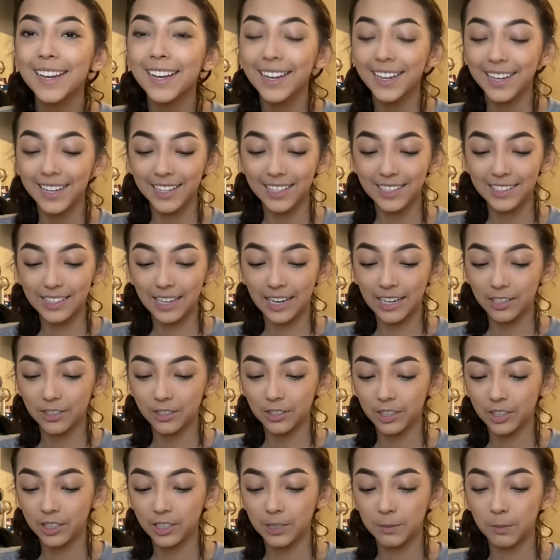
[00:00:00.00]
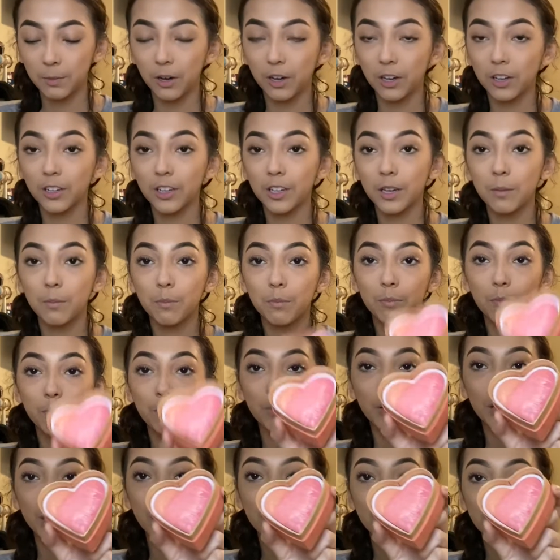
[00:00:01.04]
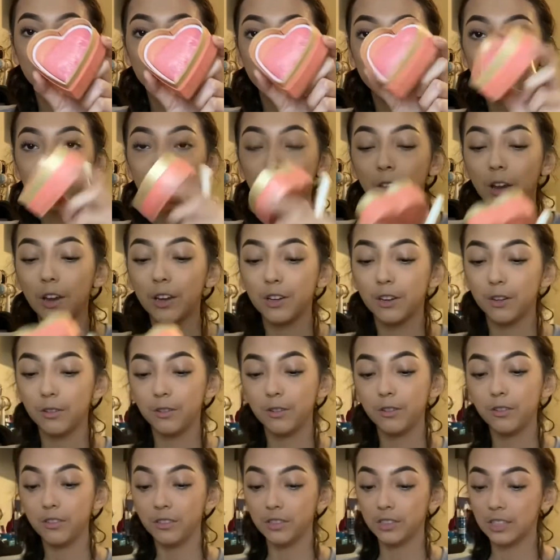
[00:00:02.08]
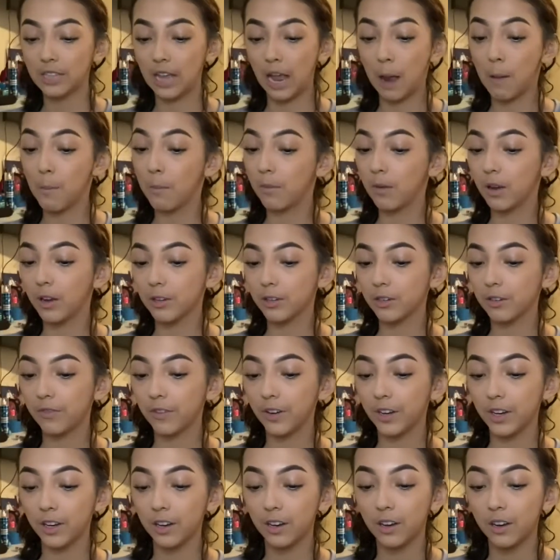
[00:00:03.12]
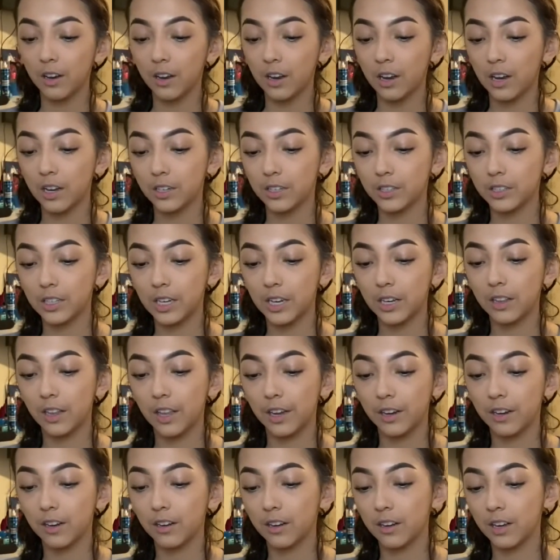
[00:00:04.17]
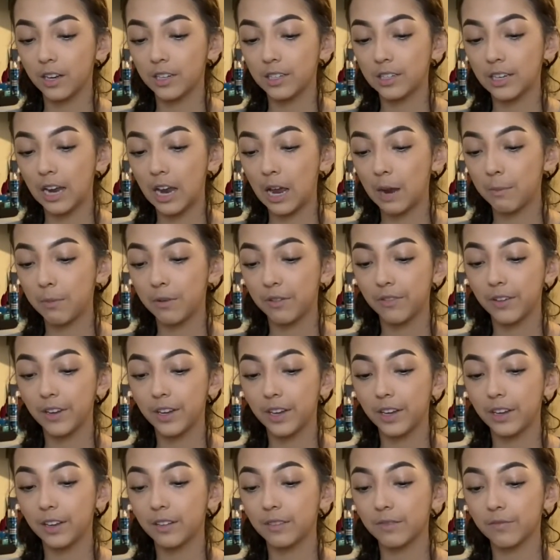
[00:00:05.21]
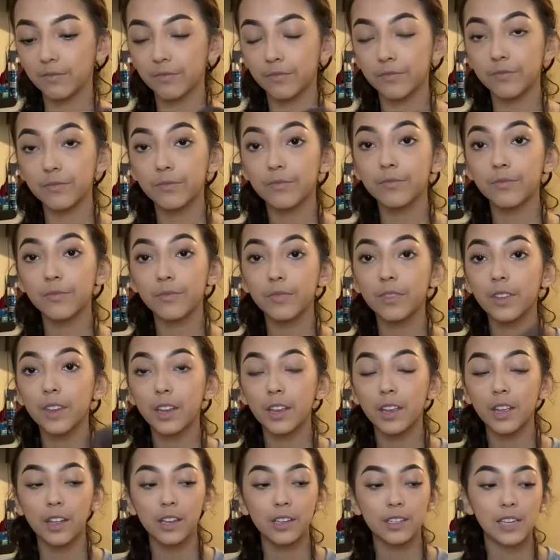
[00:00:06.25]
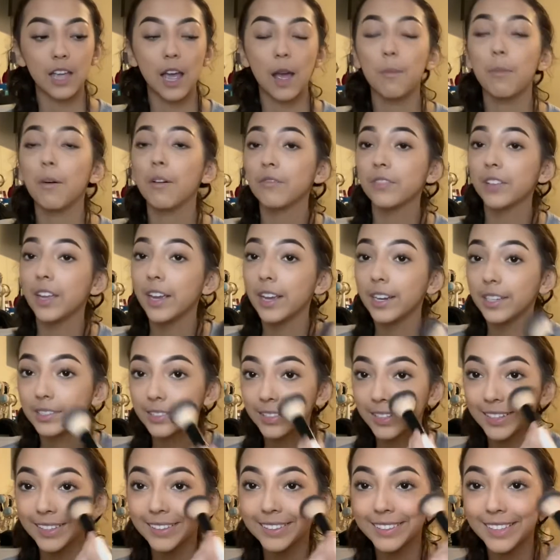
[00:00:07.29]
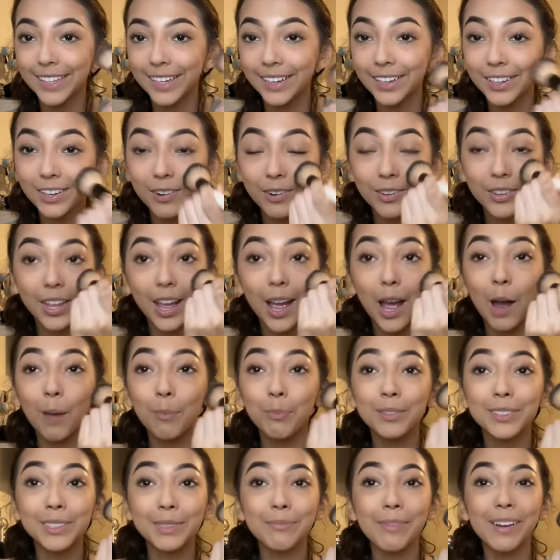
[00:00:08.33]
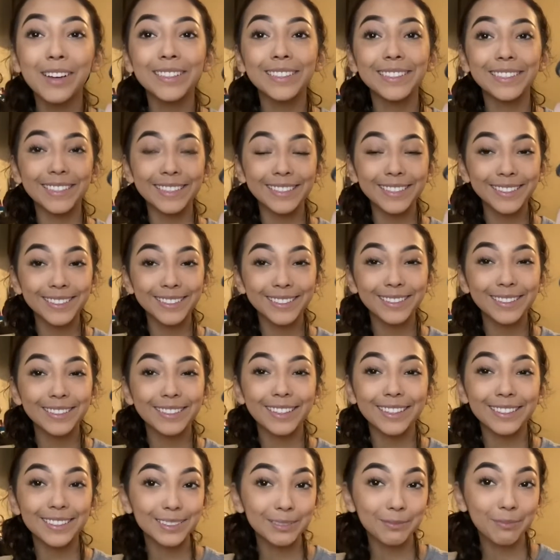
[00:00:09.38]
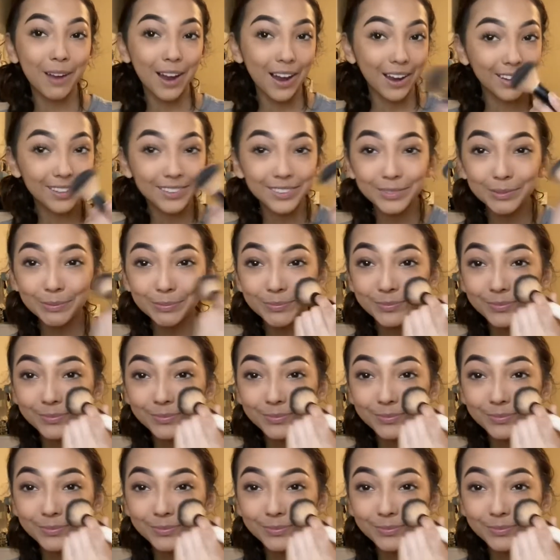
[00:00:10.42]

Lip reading: is actually a sparkling blush, so I don't use that much of it. Just take like a dab of it, tap off the excess, and I go on the apples of my cheeks. I smile